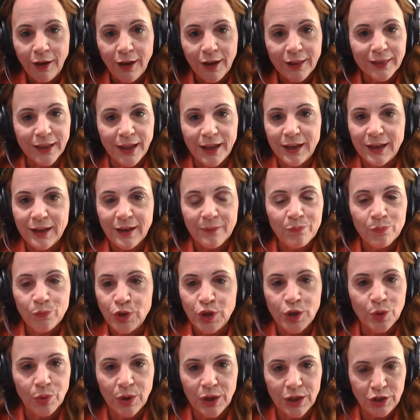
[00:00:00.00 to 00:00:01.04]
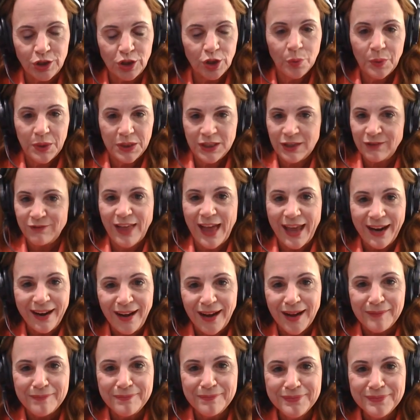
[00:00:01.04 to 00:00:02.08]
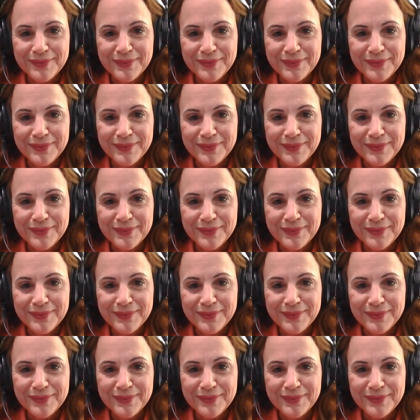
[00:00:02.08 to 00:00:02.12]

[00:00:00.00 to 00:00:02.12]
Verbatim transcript: Like you want to, you don't want to give that up.